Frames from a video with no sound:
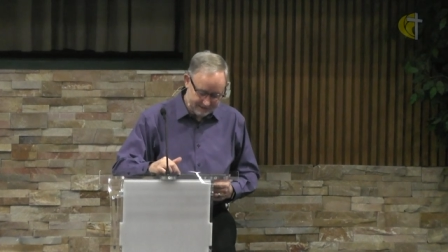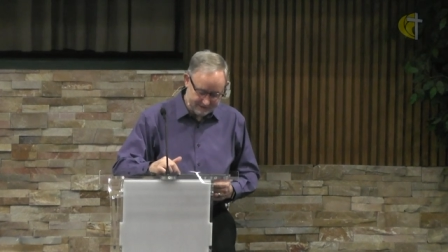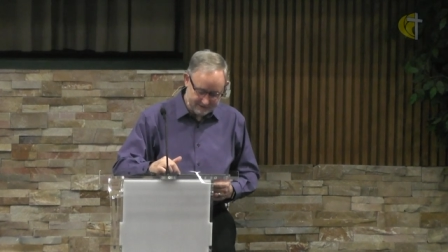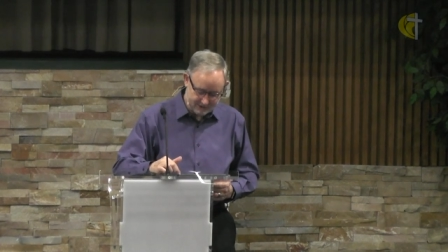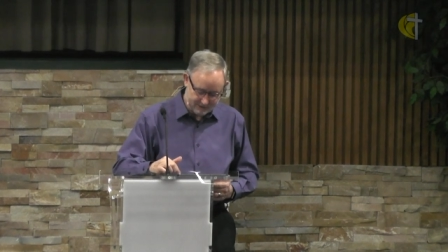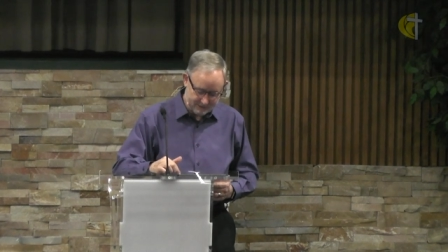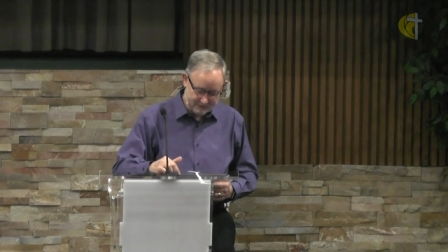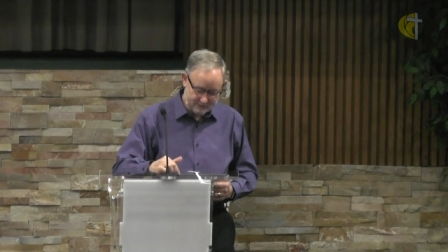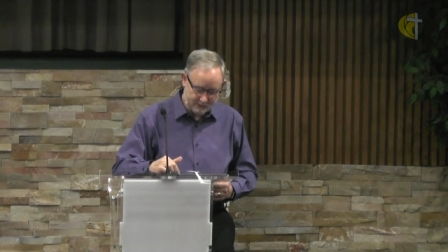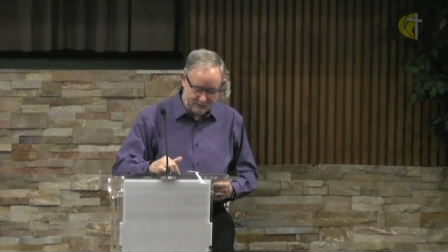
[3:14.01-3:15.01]
And
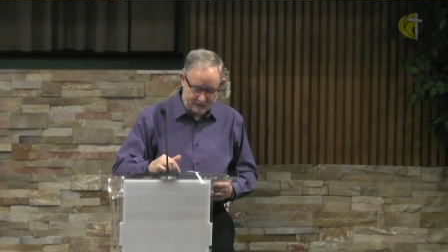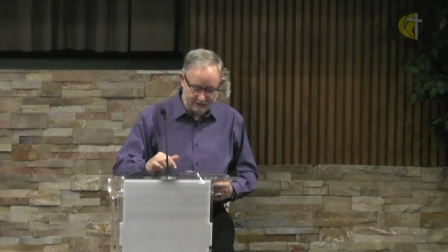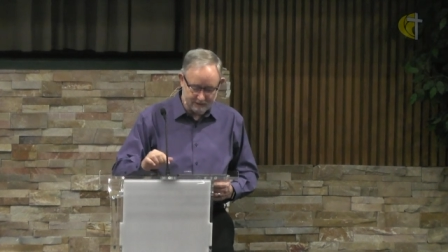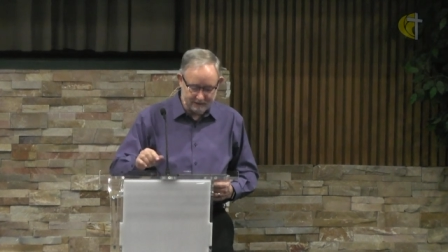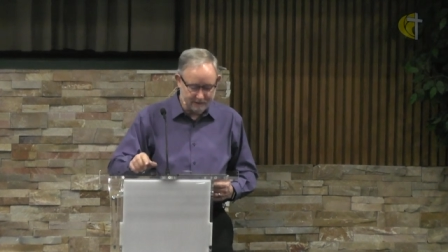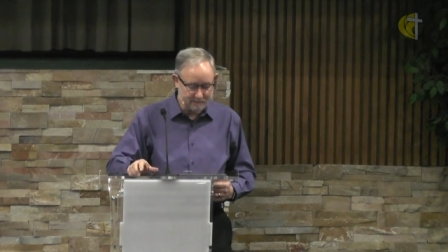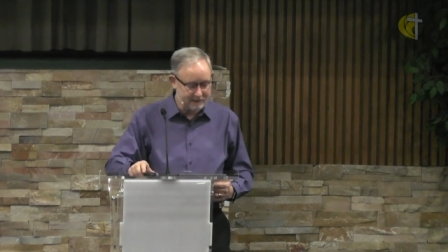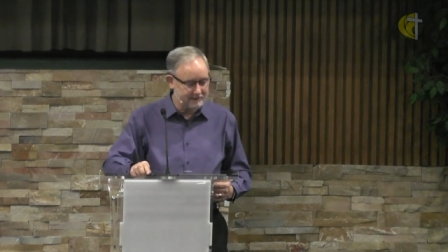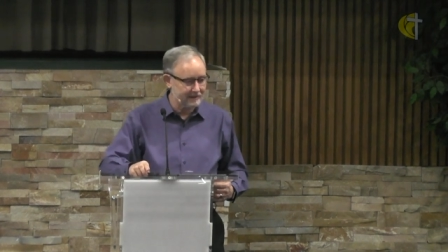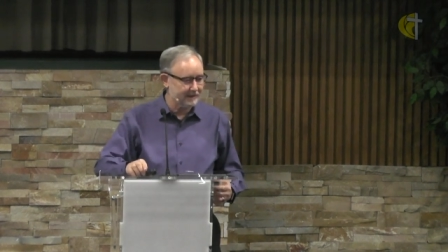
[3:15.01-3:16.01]
so we want to look a little
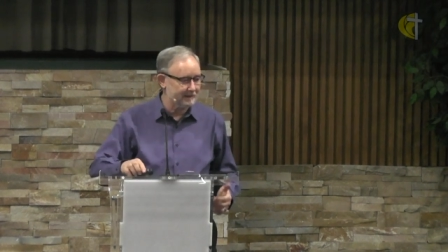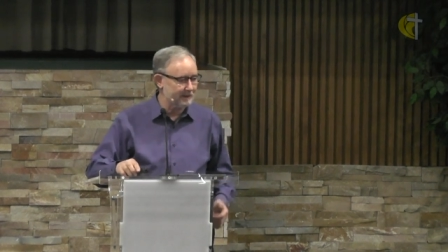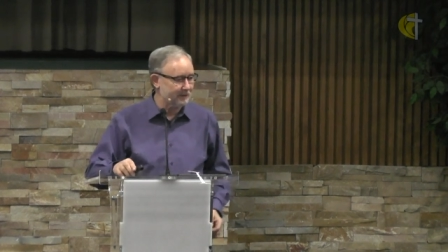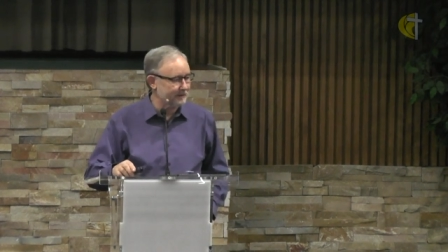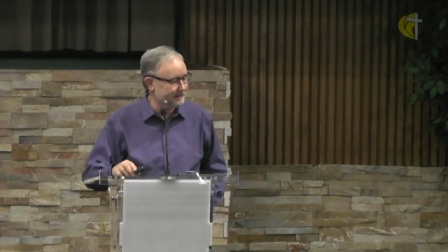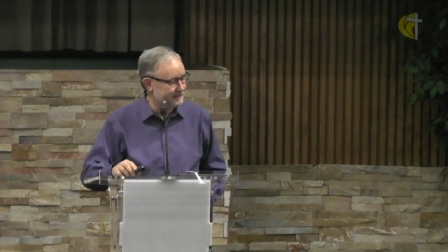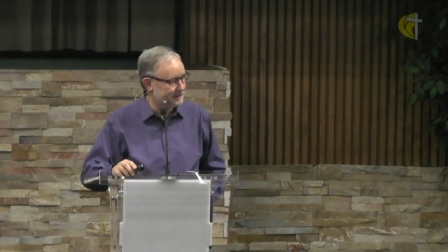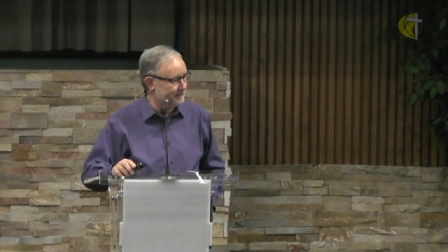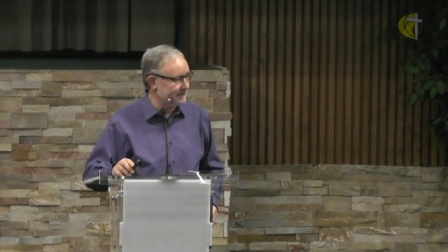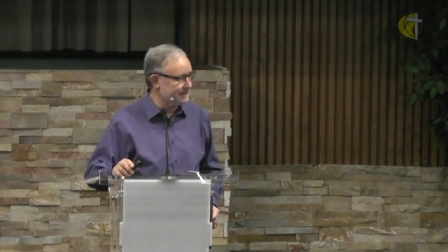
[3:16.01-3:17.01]
bit today about what this
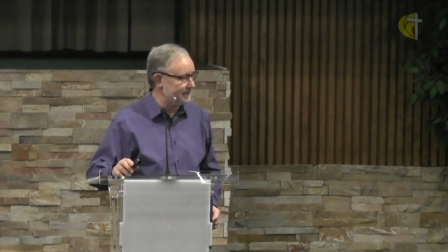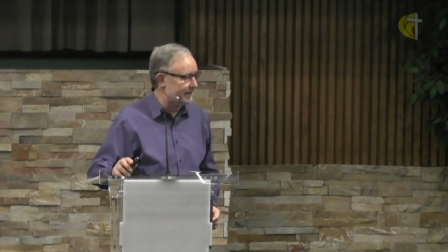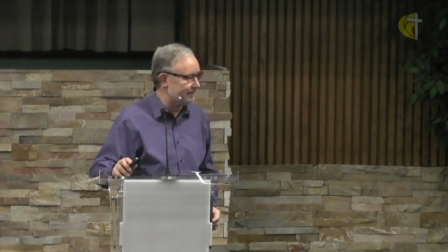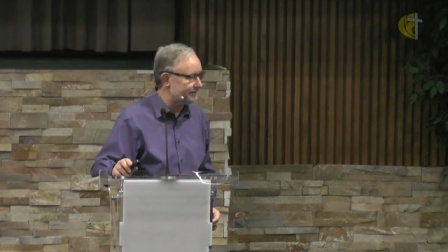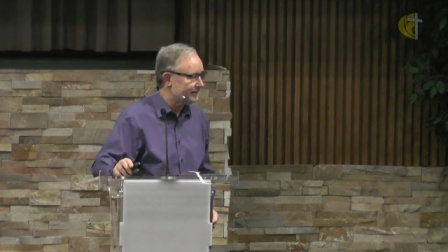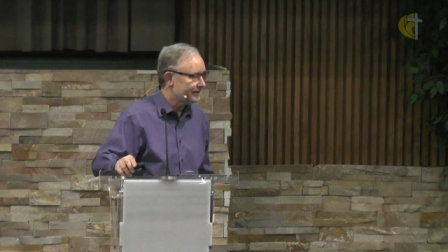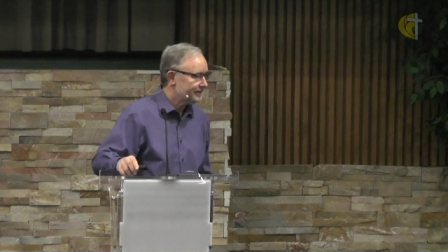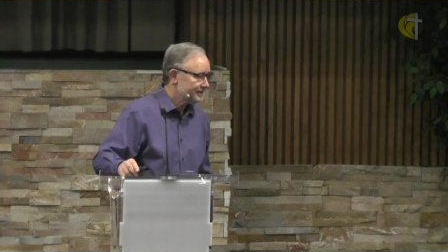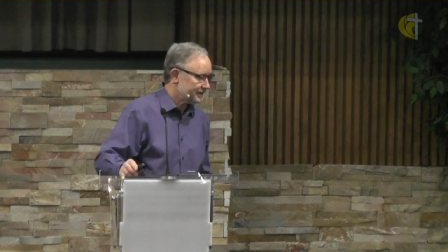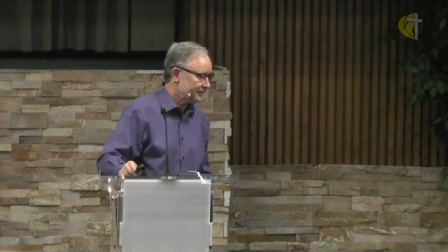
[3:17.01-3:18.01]
means to have
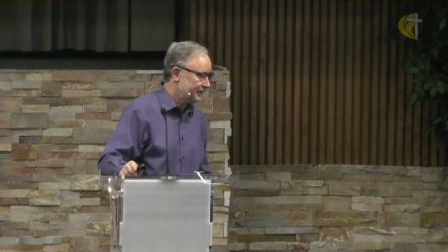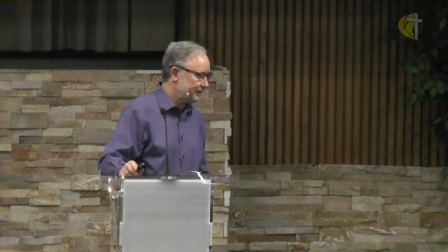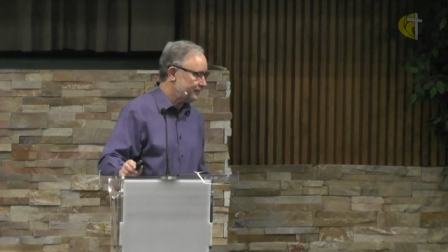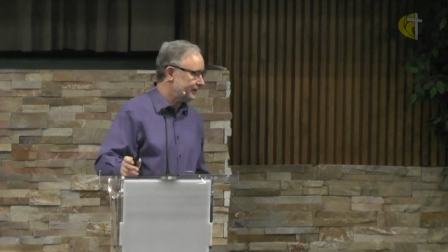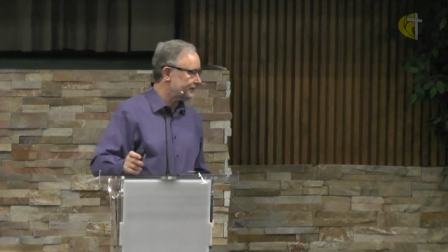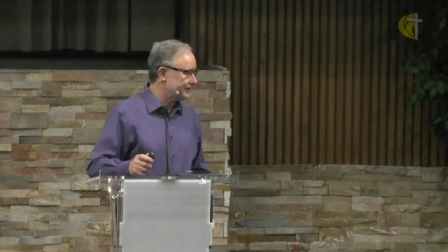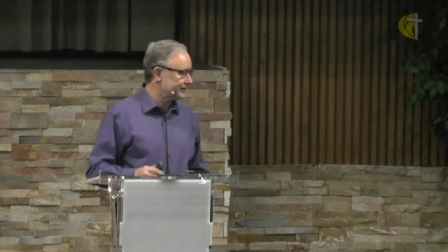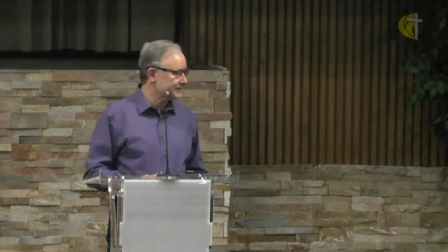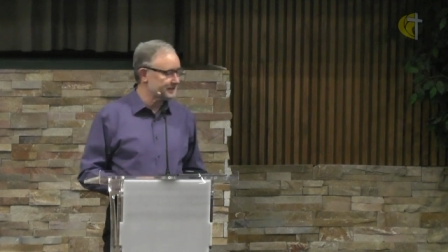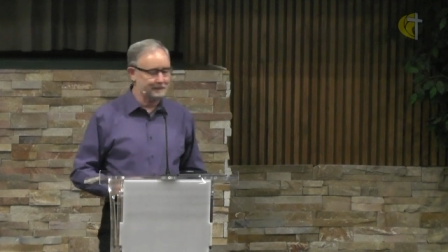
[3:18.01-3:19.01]
somebody with
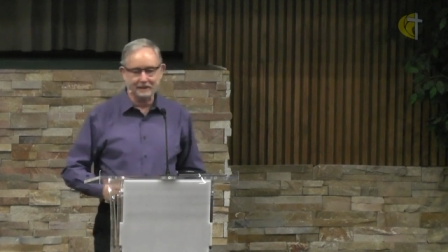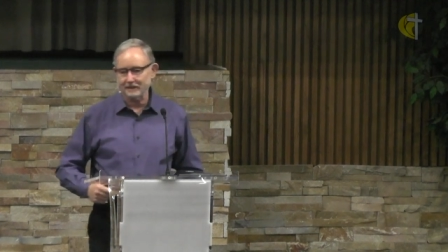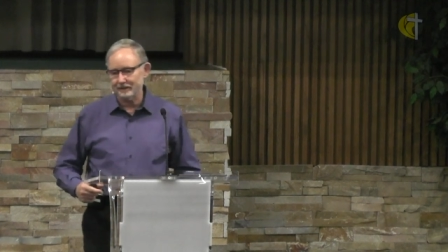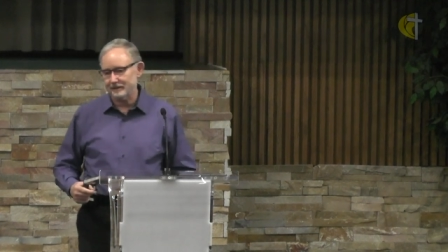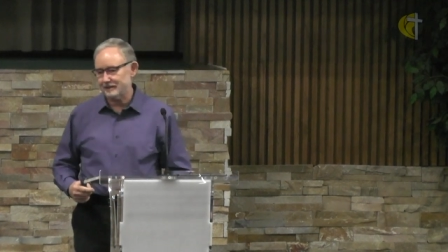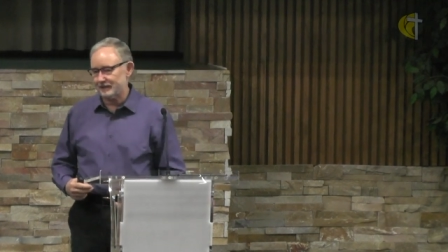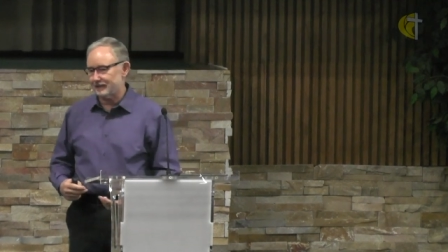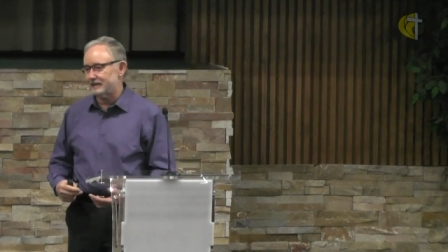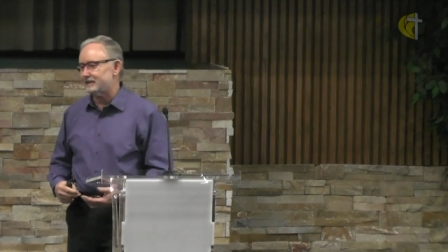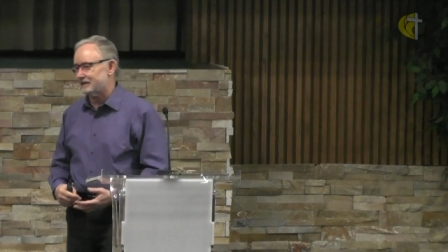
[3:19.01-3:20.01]
us because I
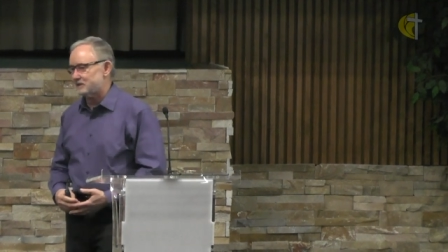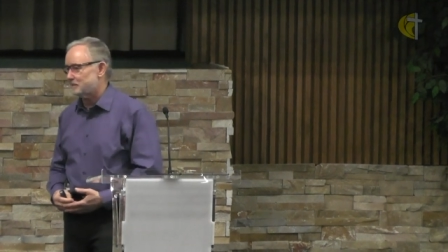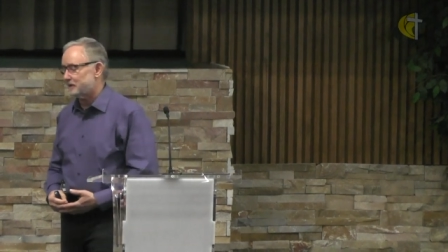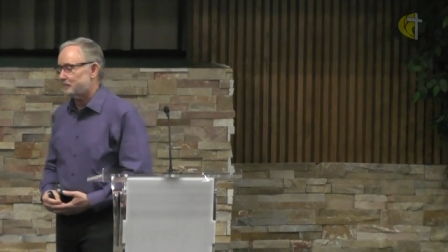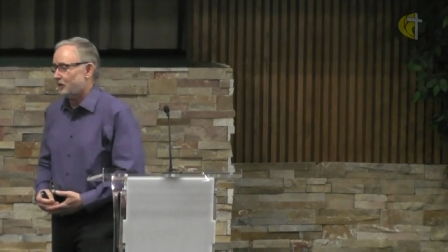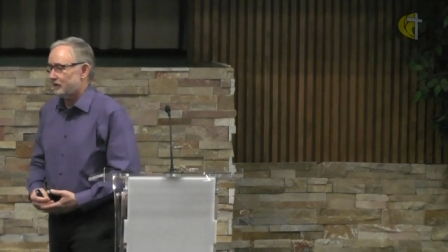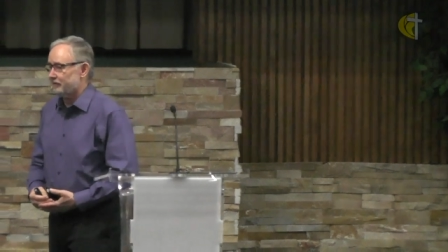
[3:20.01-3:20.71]
think that's a big part of